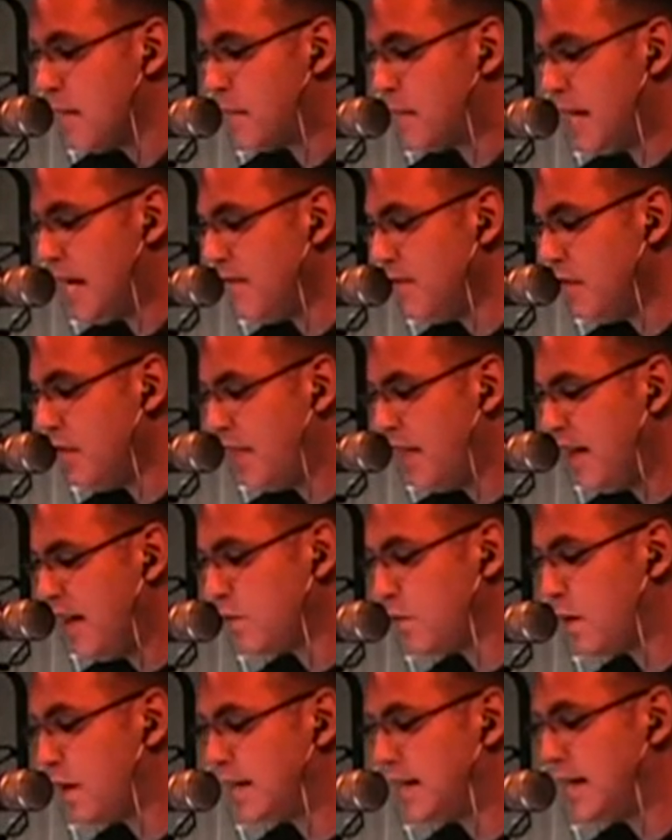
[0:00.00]
But even
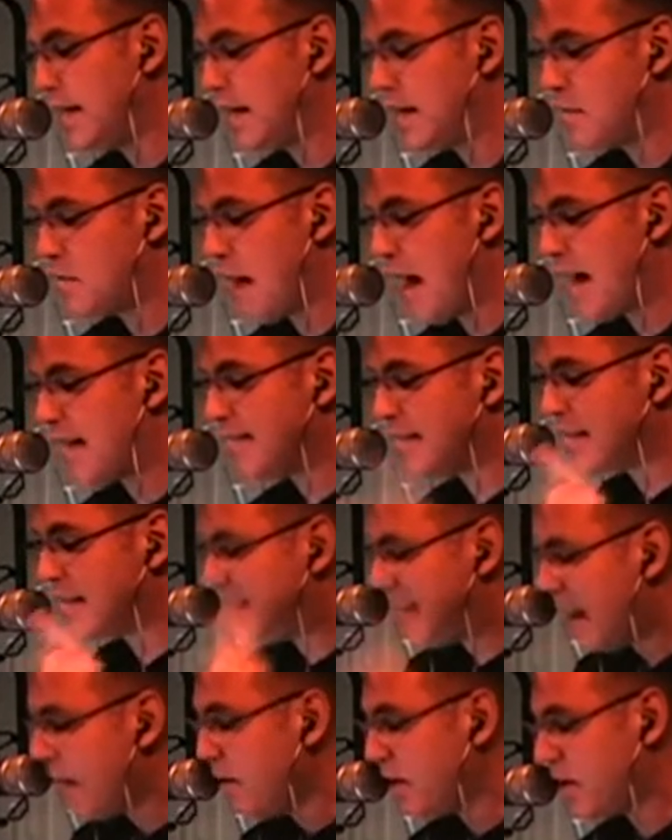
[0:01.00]
this one didn't get past the
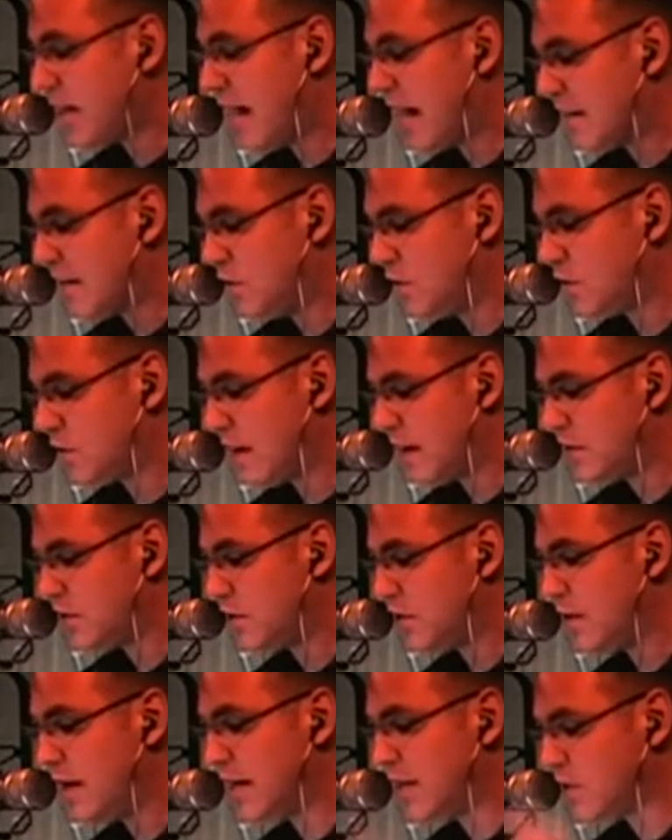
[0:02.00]
Democrats who
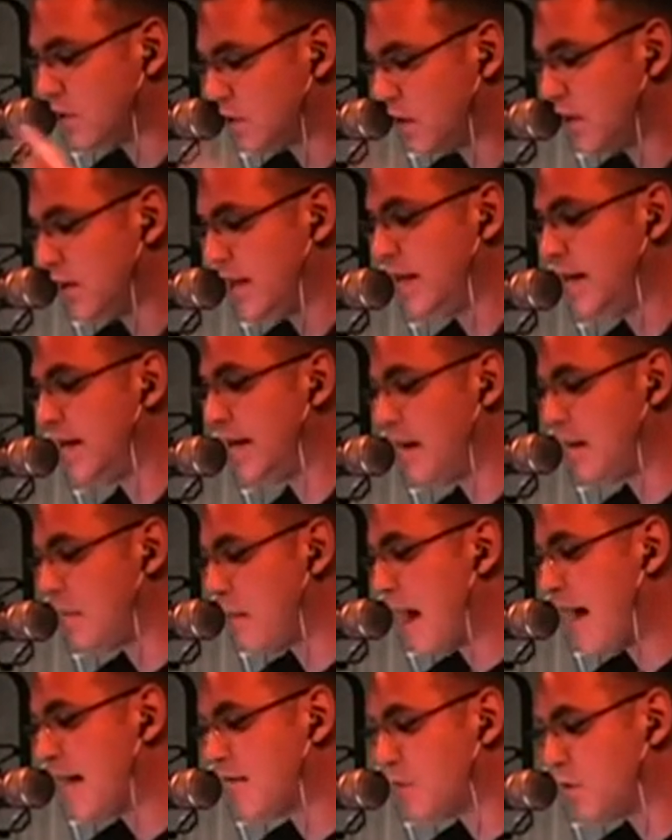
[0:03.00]
trust you, and it certainly didn't
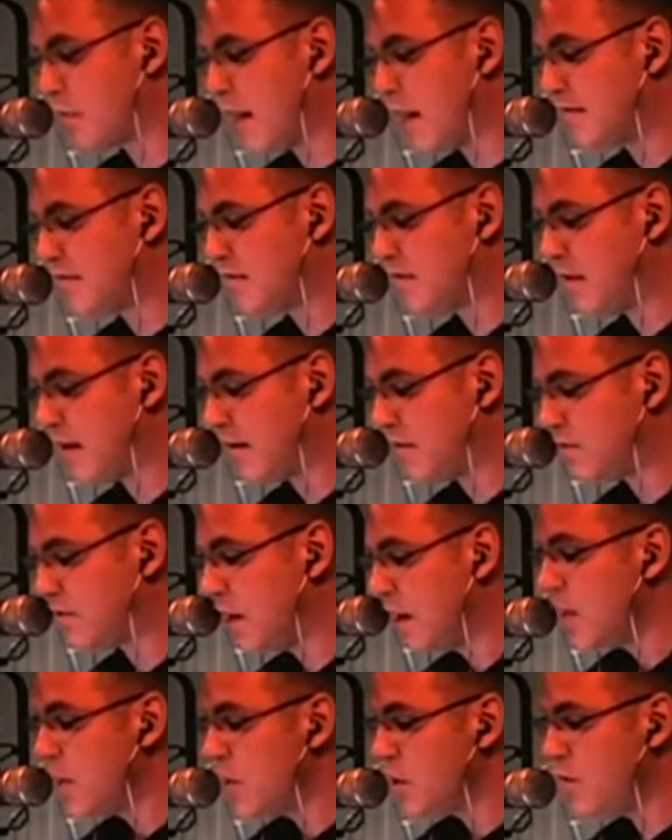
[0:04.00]
get past the rest of
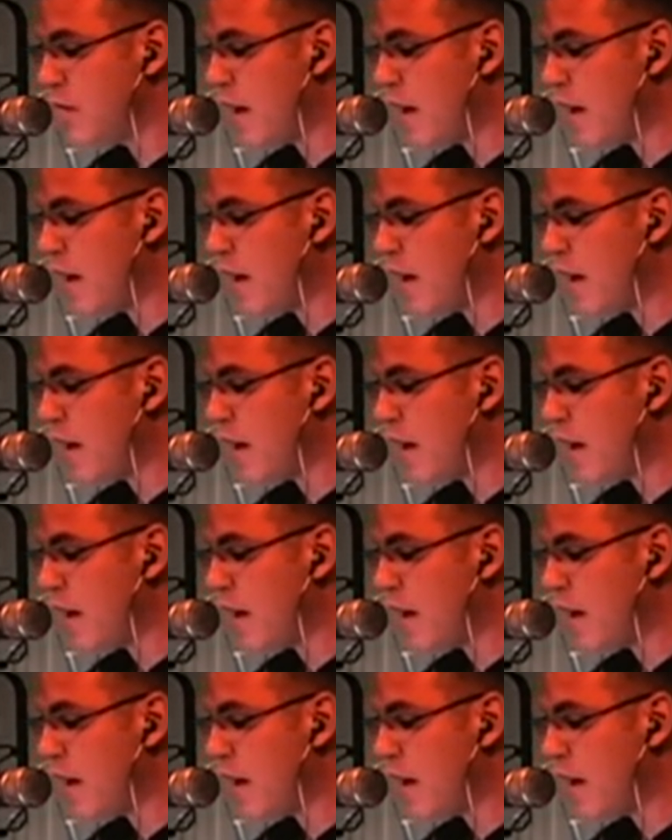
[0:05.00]
us.